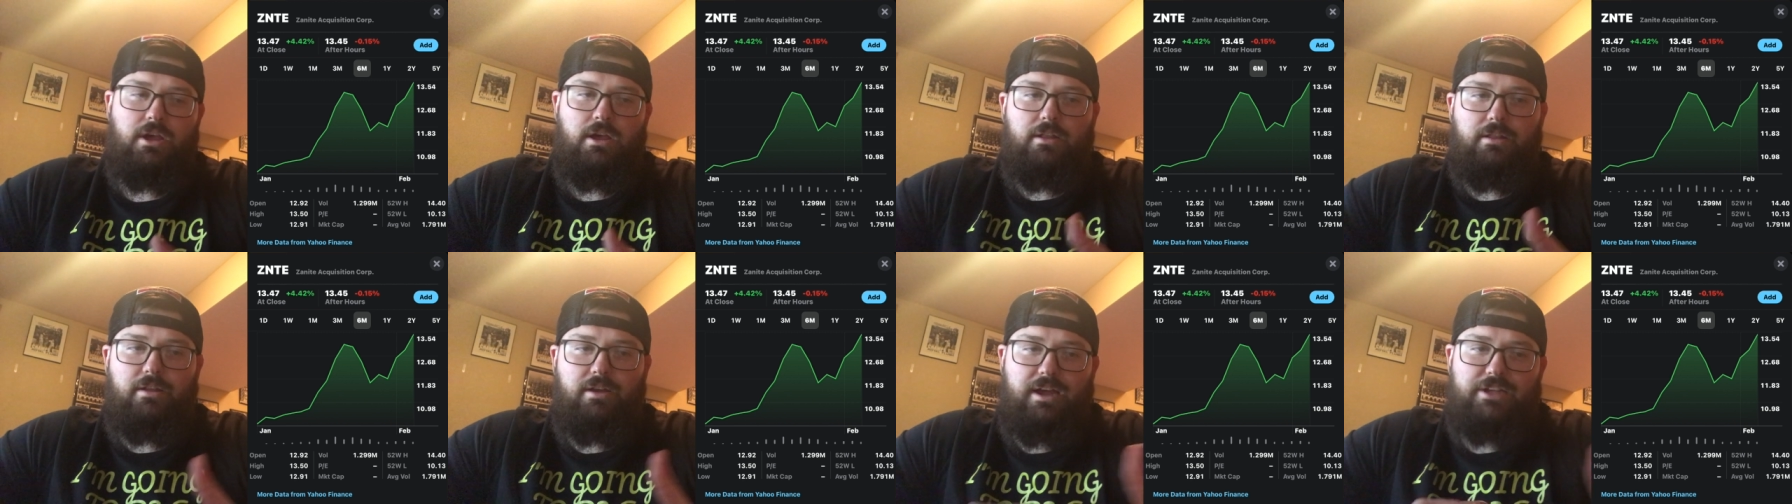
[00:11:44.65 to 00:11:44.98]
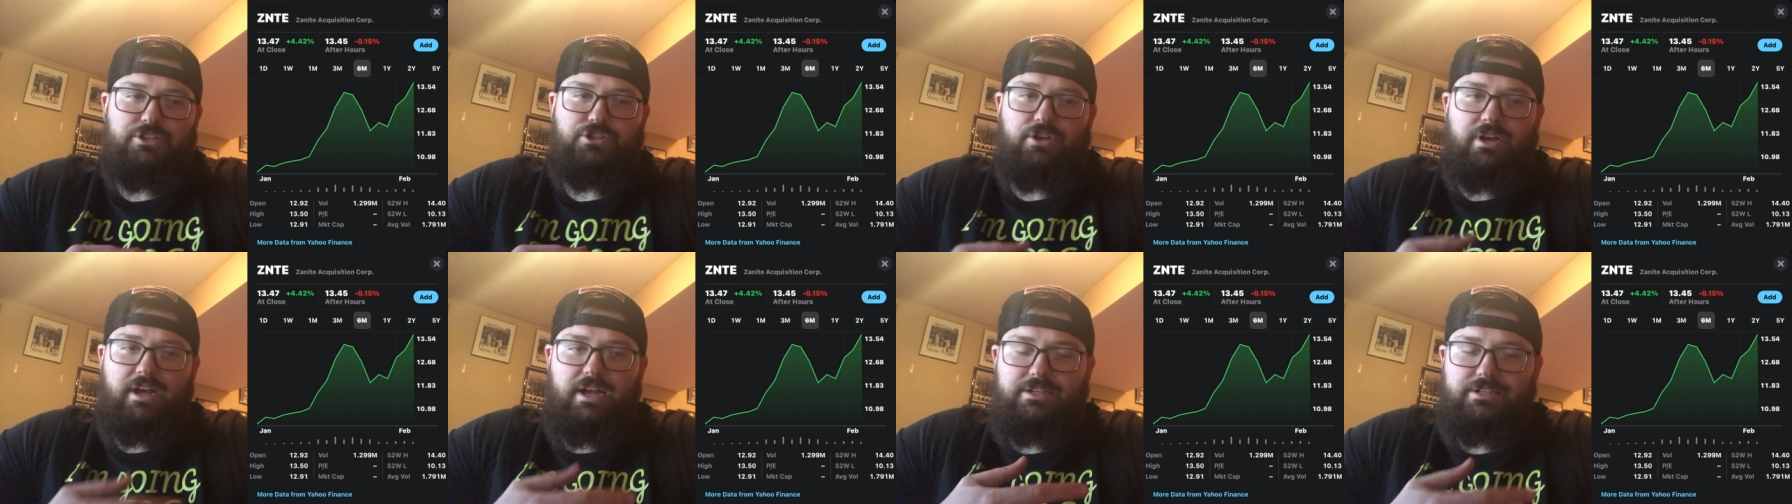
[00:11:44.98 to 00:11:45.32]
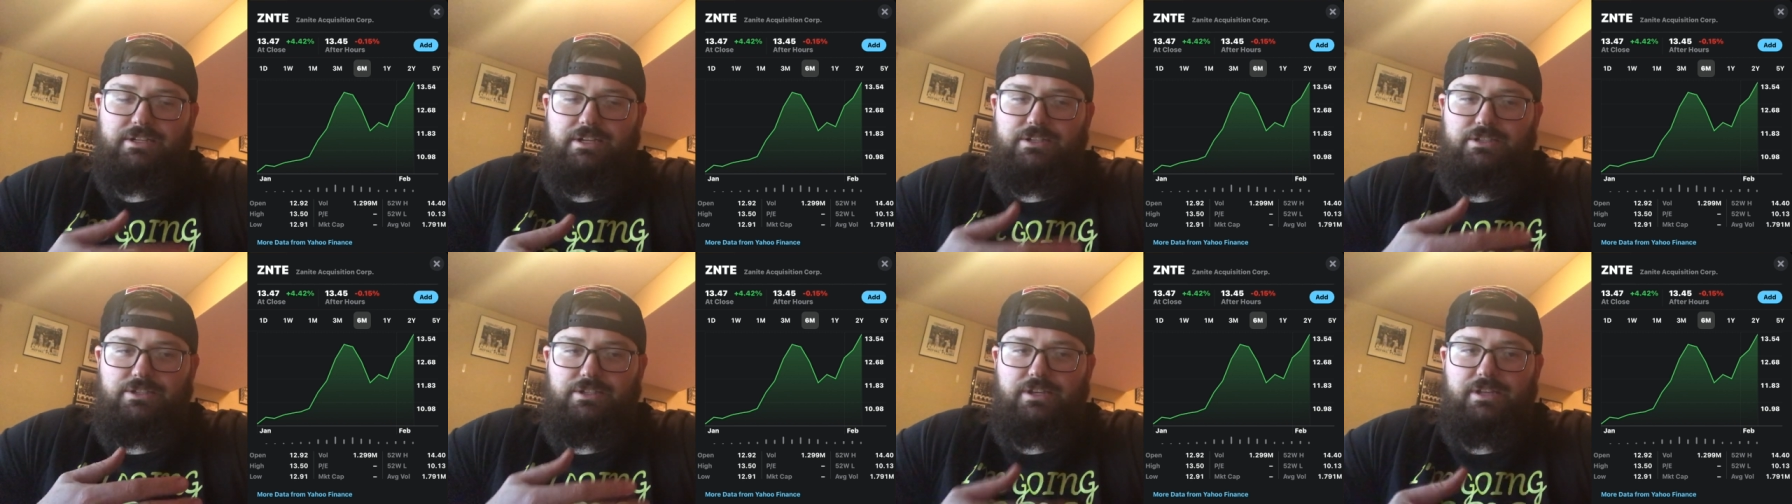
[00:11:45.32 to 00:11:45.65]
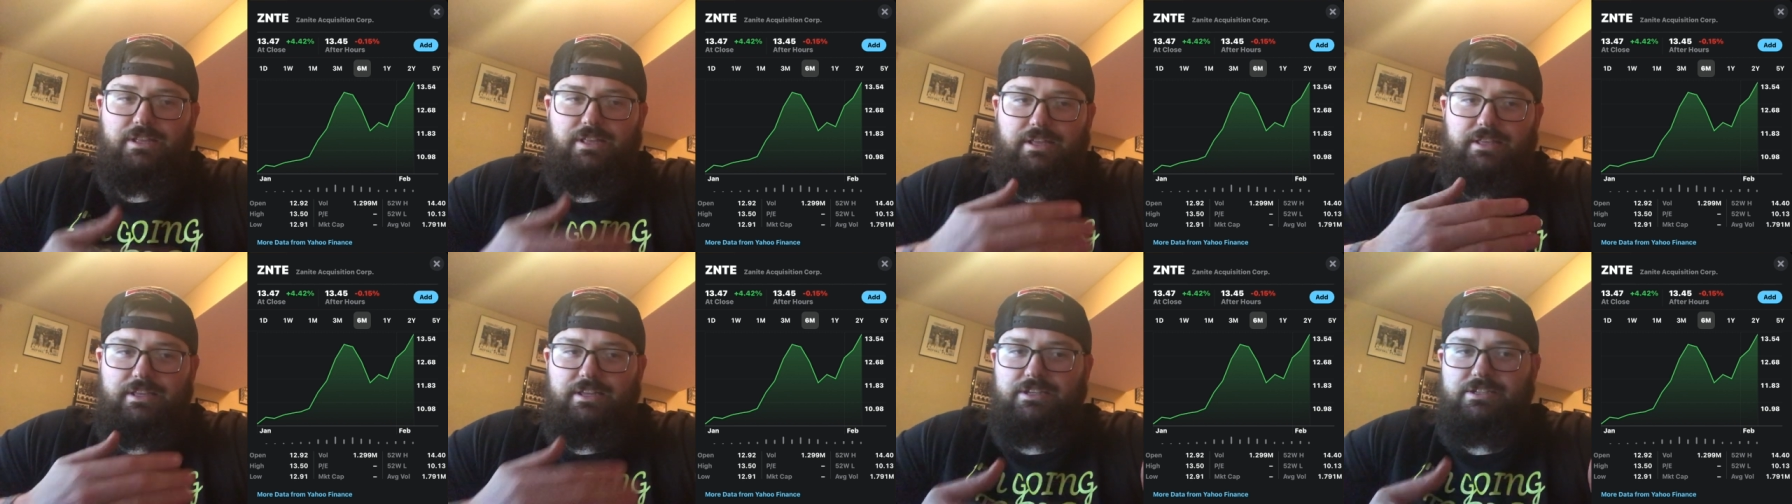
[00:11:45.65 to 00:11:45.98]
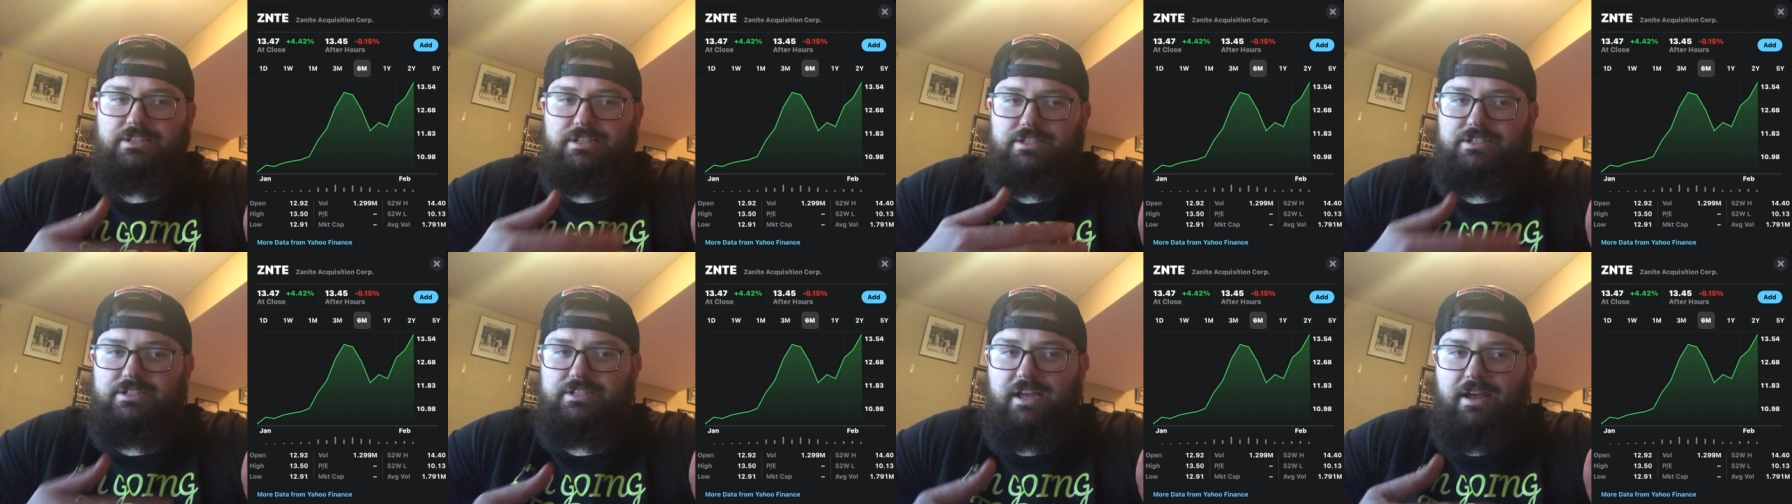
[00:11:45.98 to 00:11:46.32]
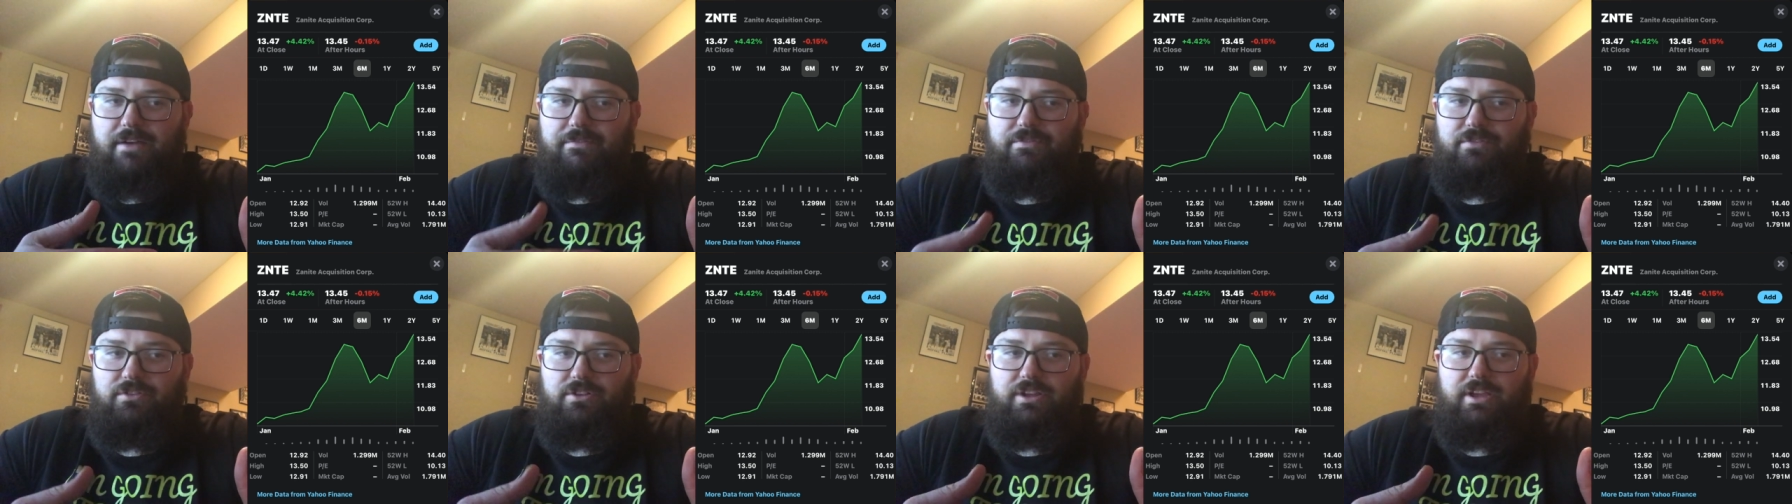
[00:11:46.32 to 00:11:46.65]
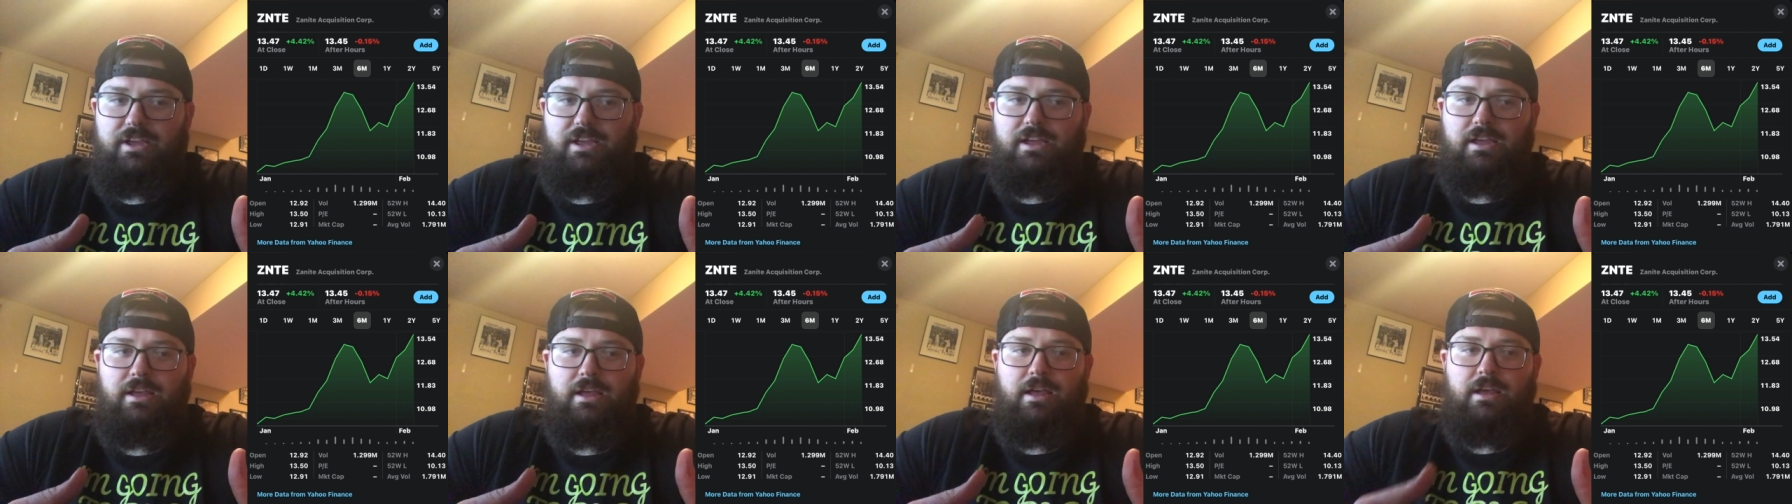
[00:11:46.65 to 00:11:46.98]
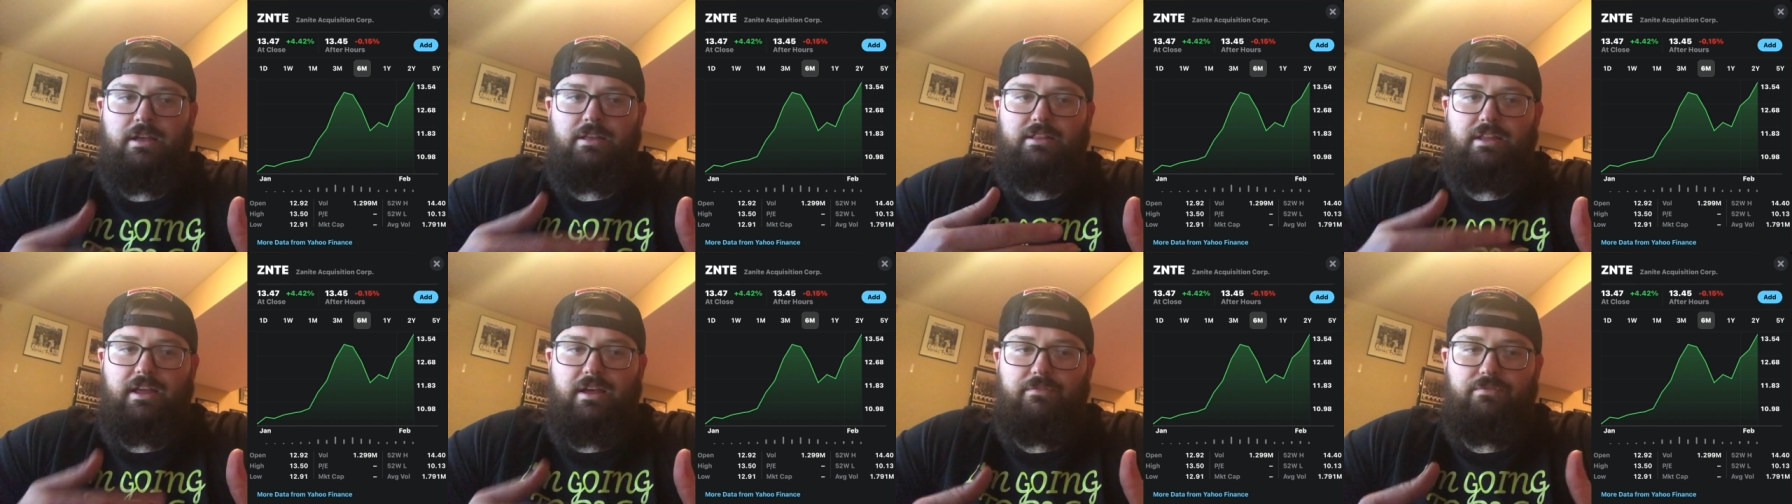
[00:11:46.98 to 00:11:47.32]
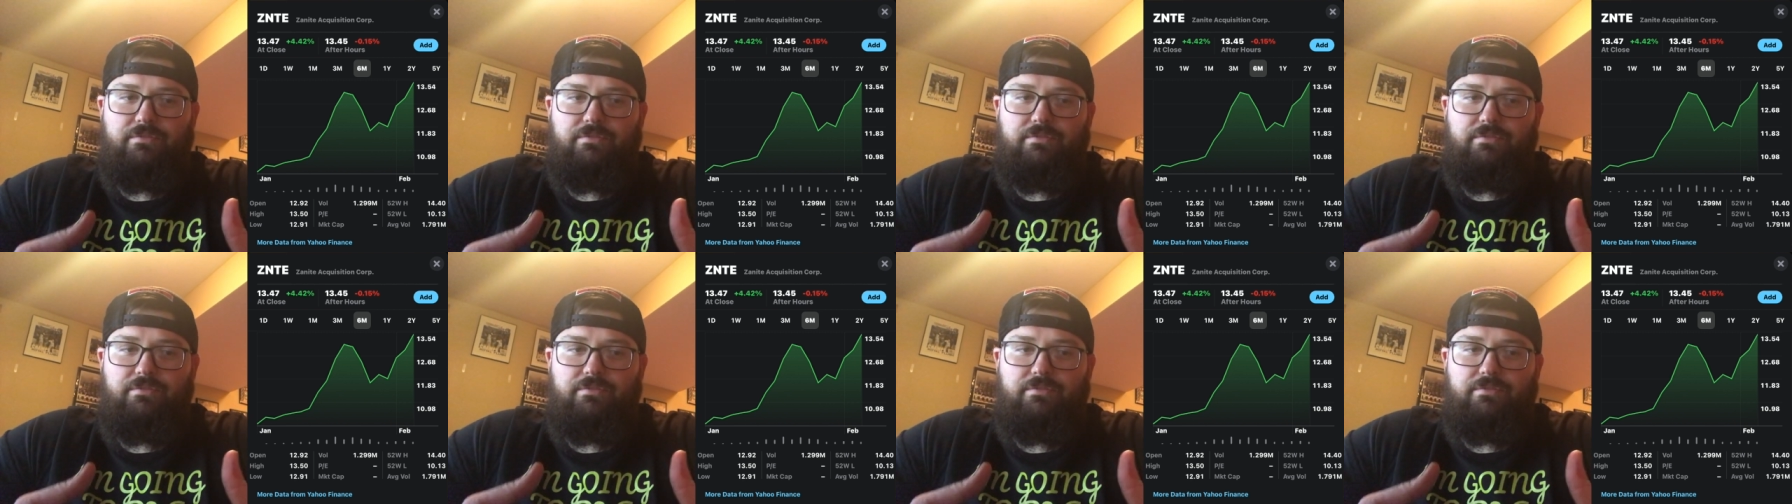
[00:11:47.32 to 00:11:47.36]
Now, as you guys can see, that this is definitely a